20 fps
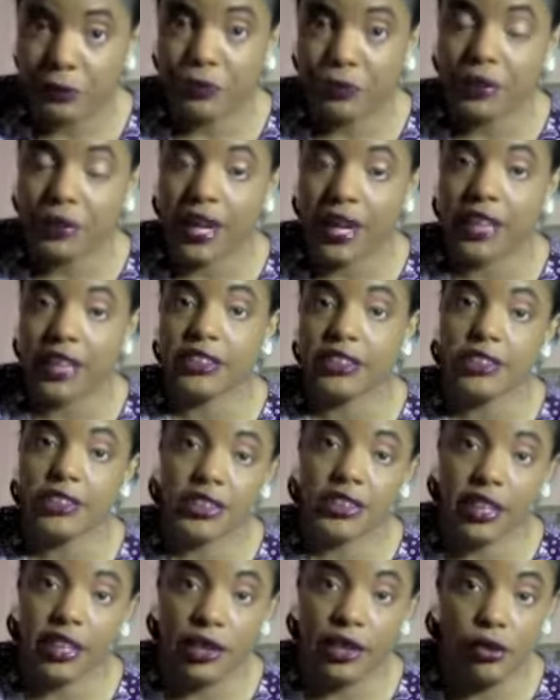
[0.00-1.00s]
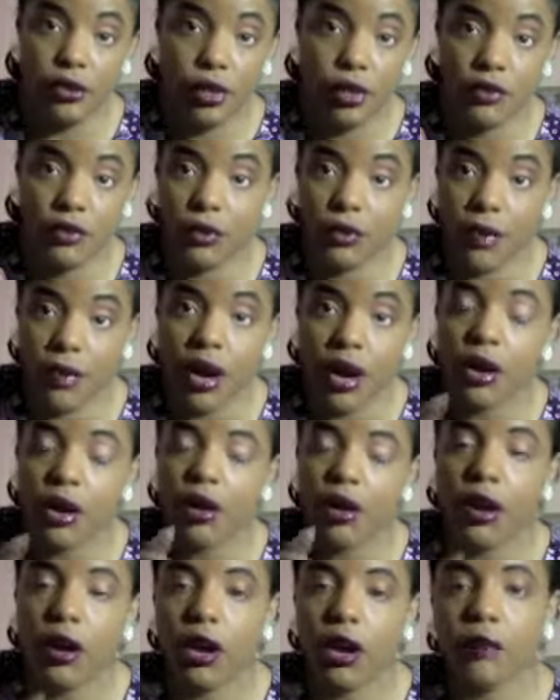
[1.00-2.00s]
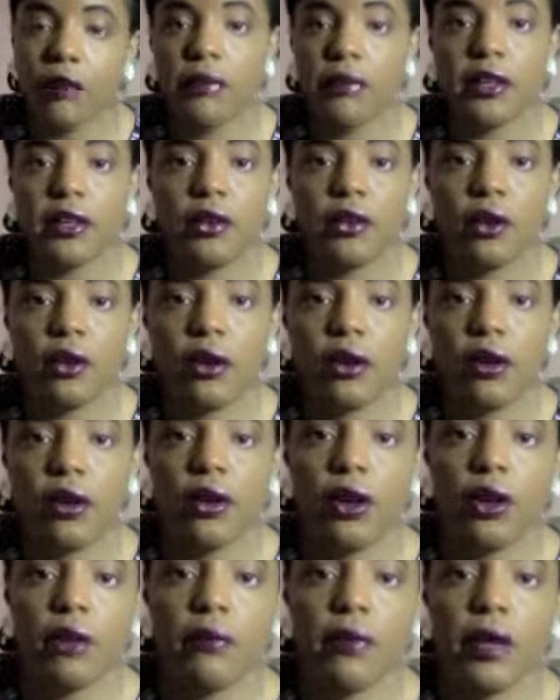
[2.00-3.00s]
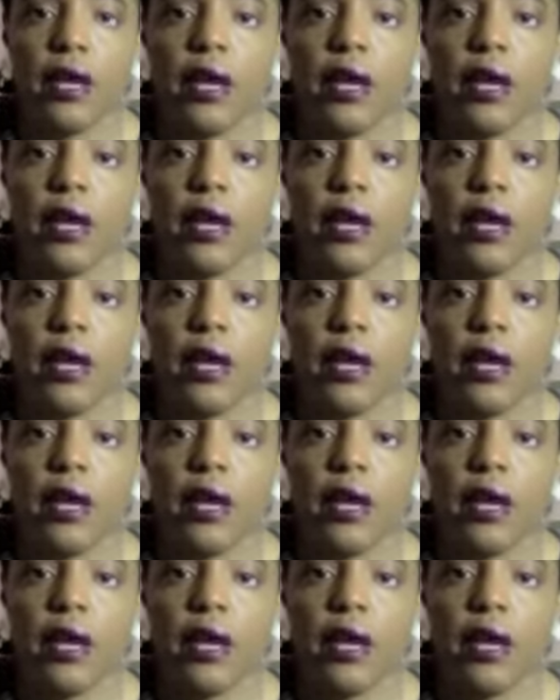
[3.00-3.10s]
Okay, so stay away from alcohol, mineral oil.